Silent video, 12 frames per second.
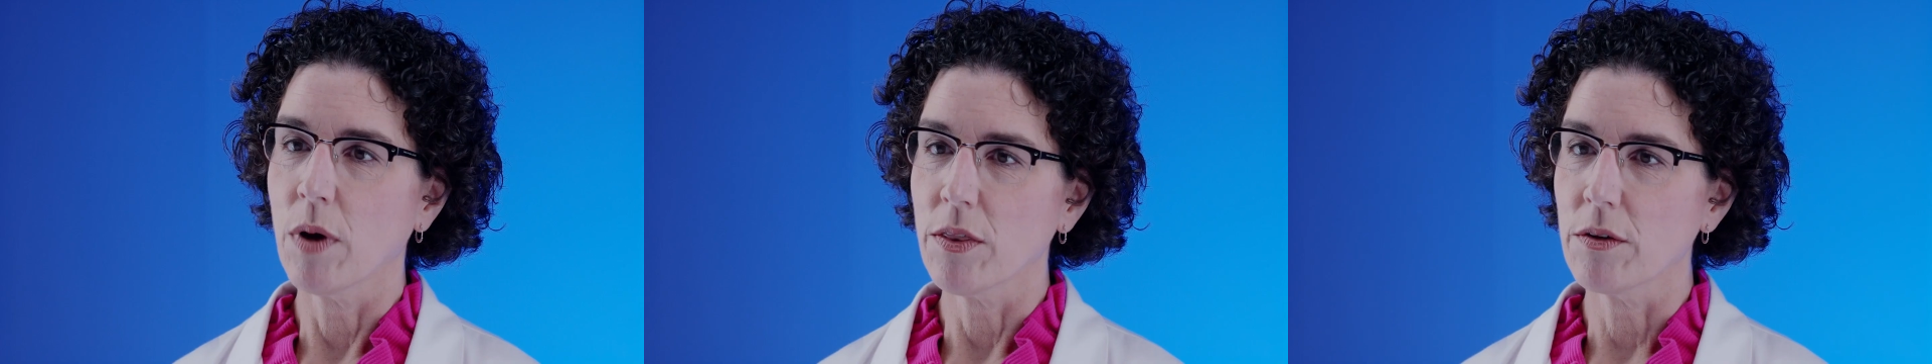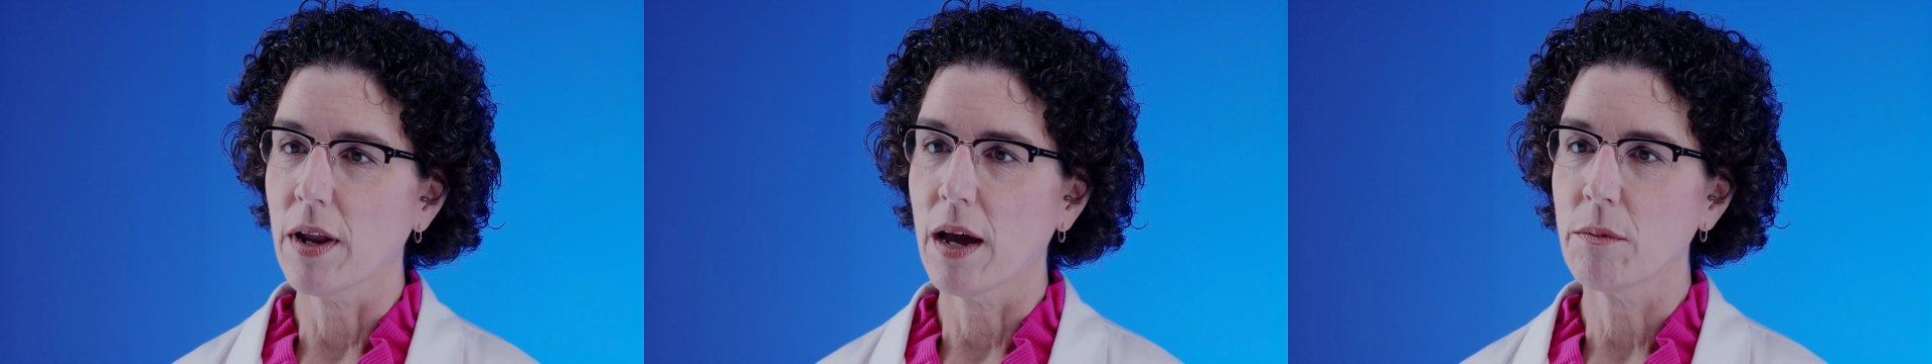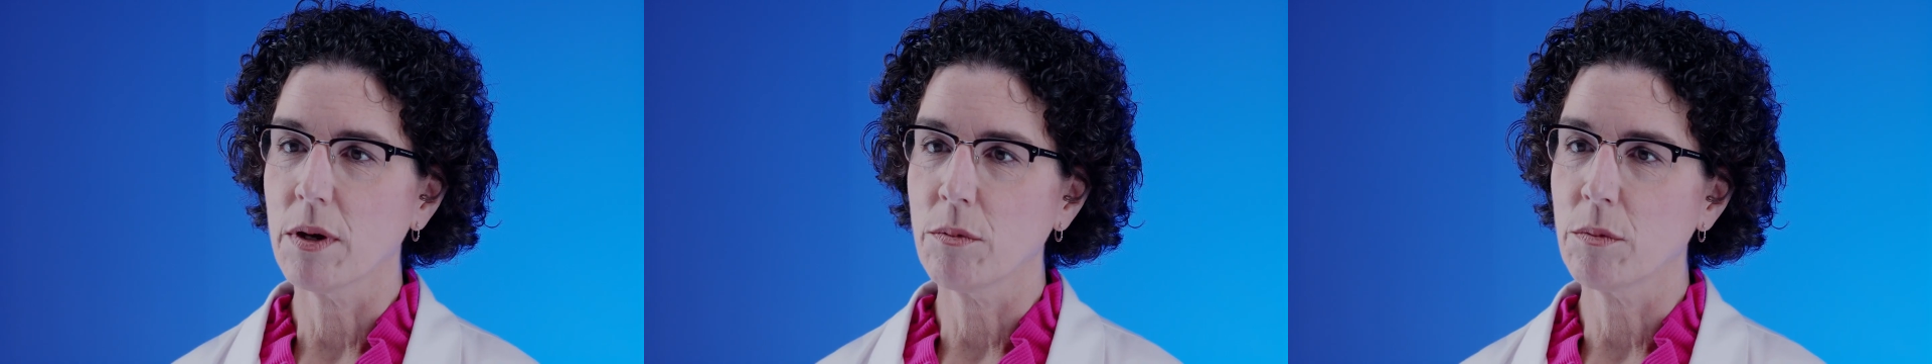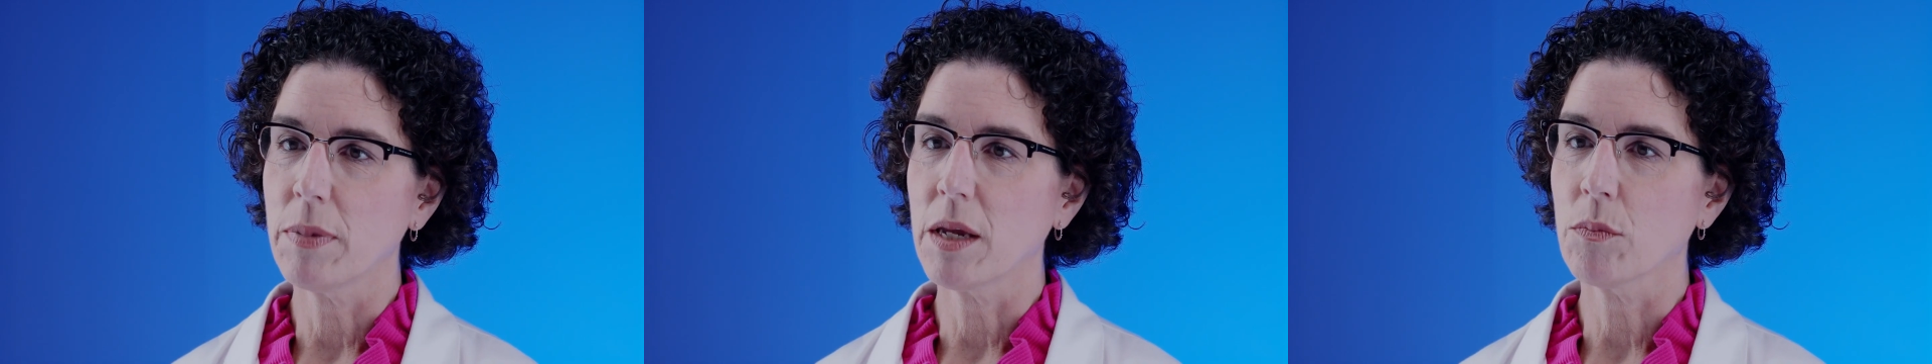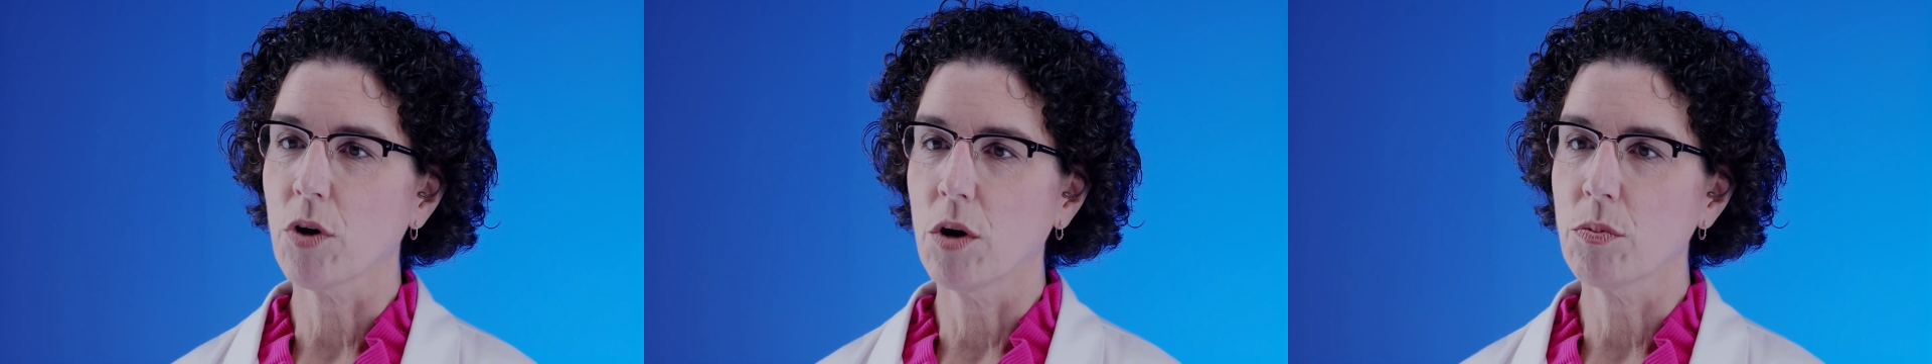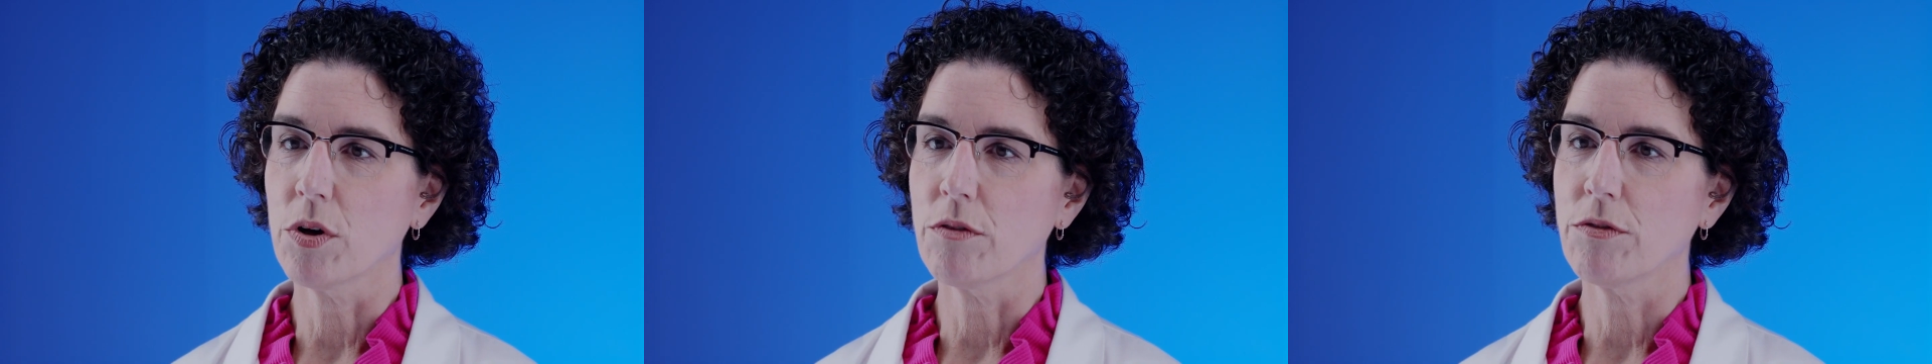whether or not it would be
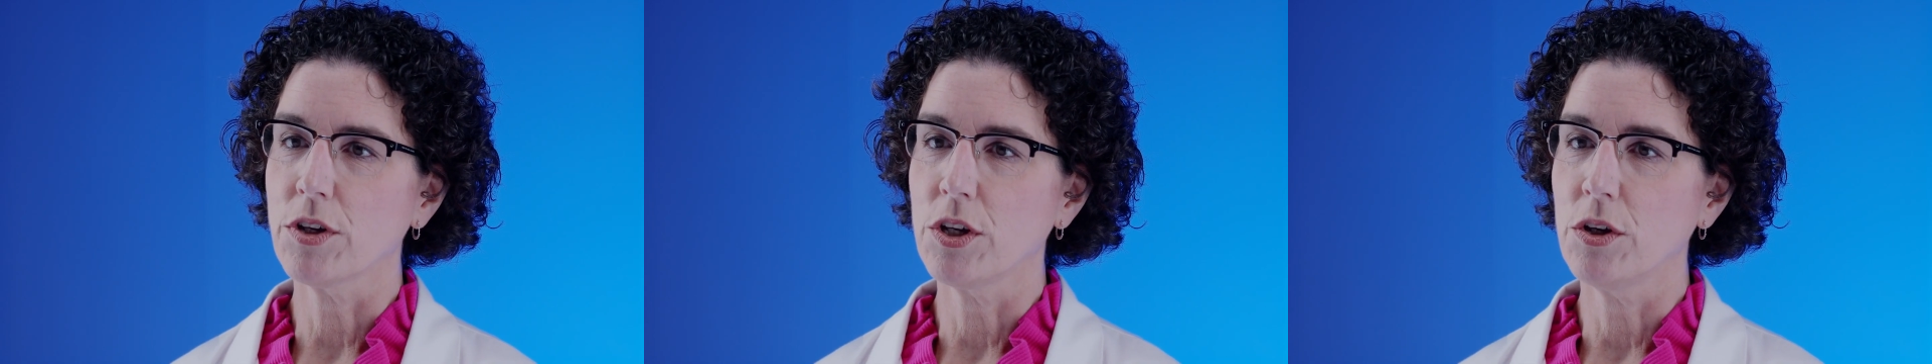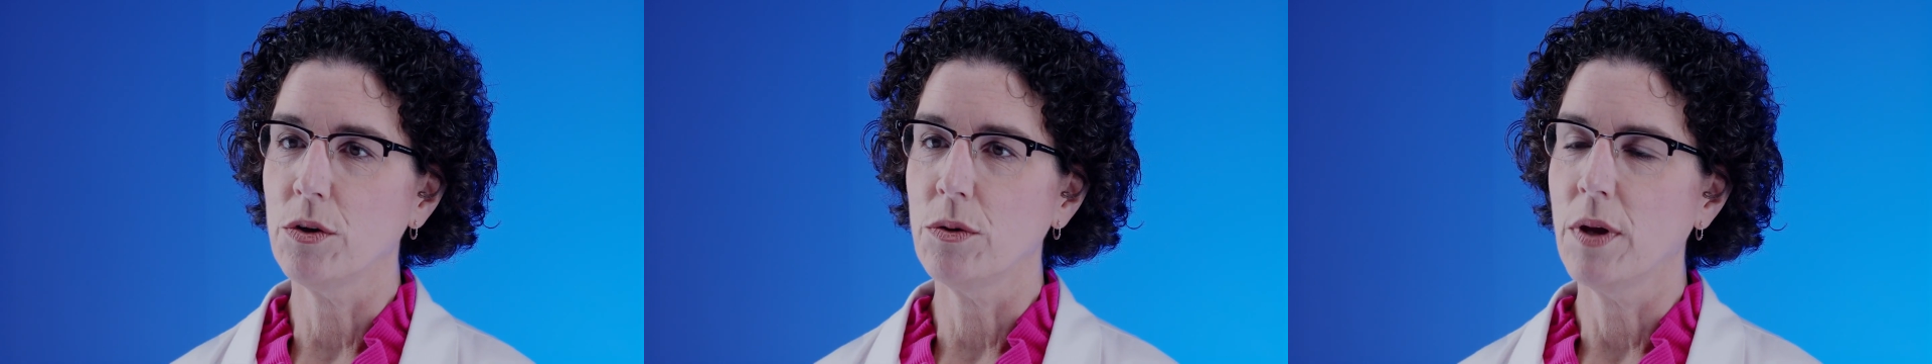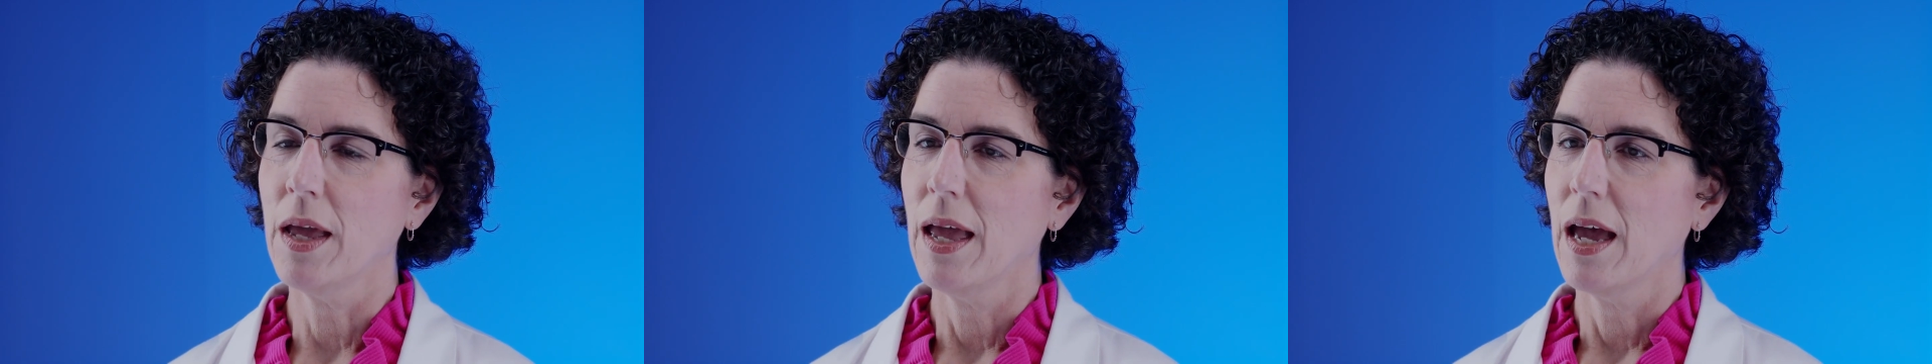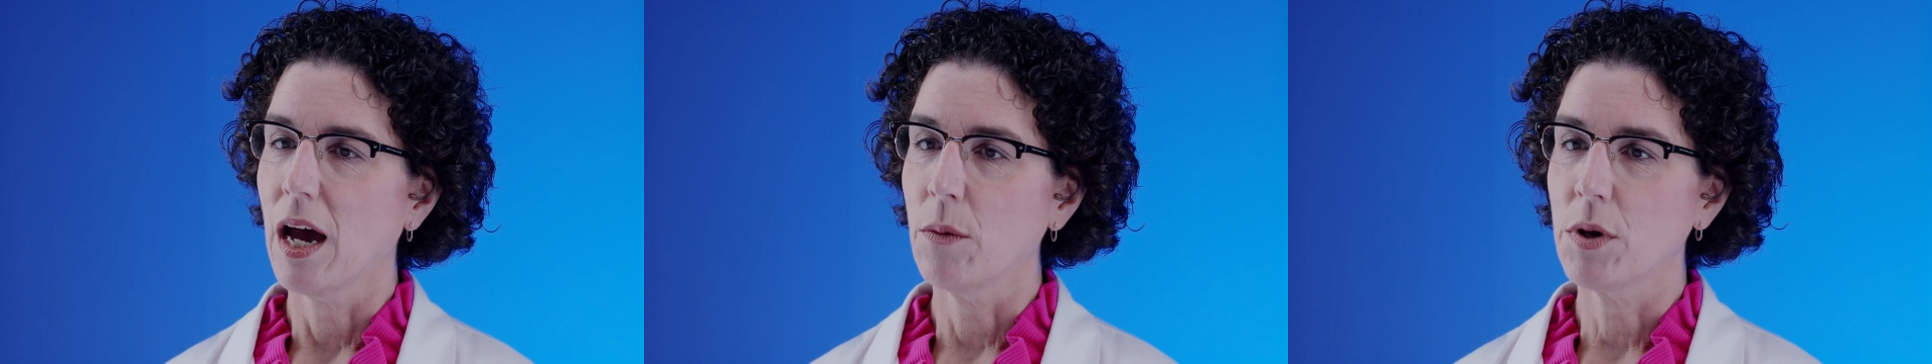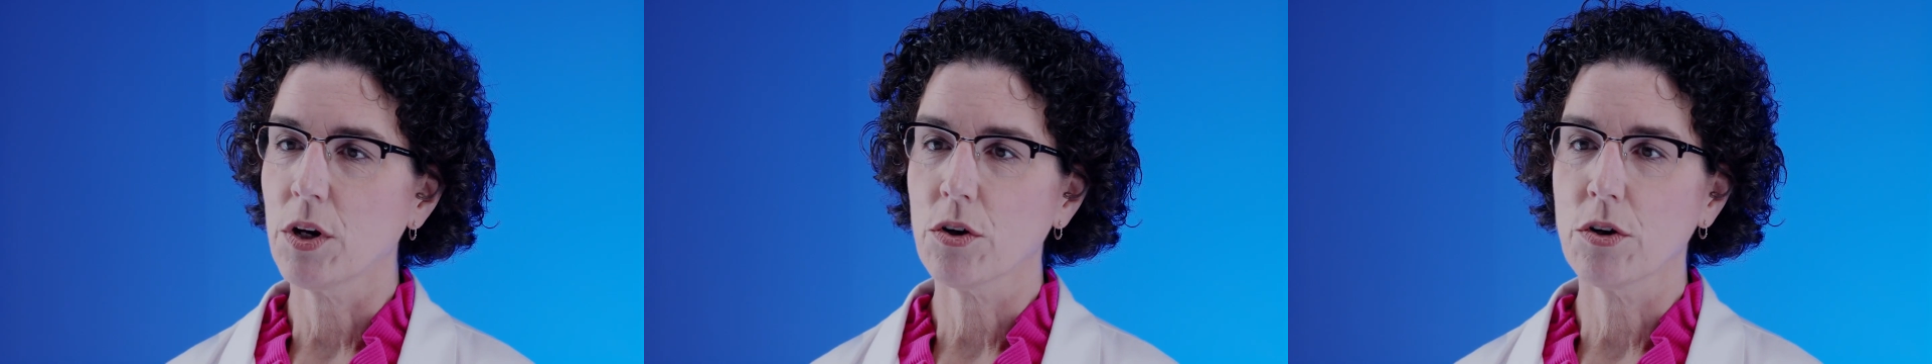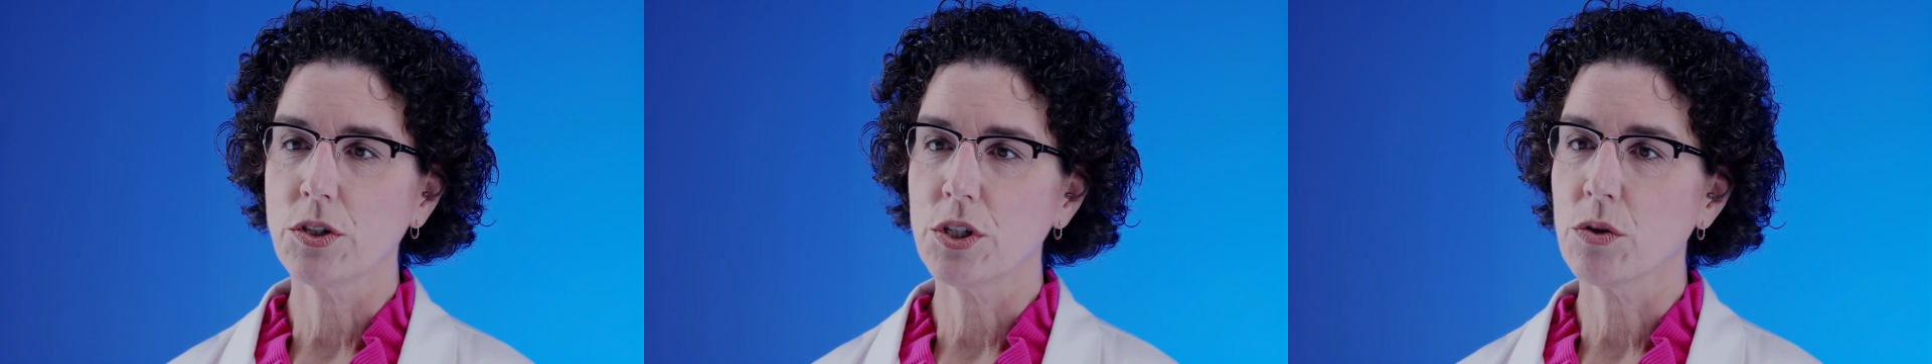appropriate for you, I would
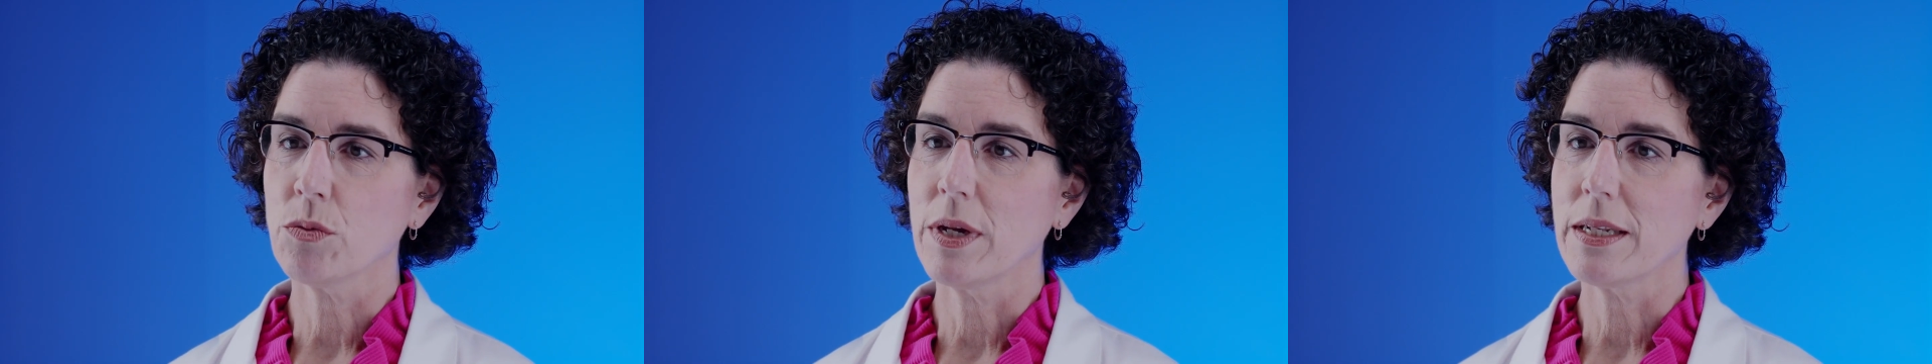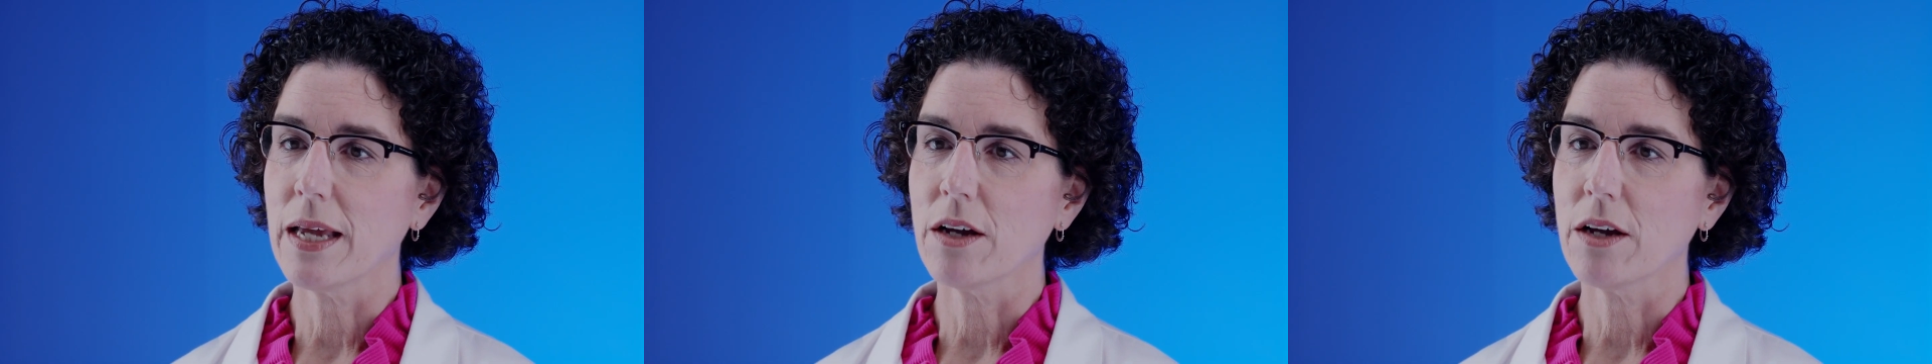encourage you to reach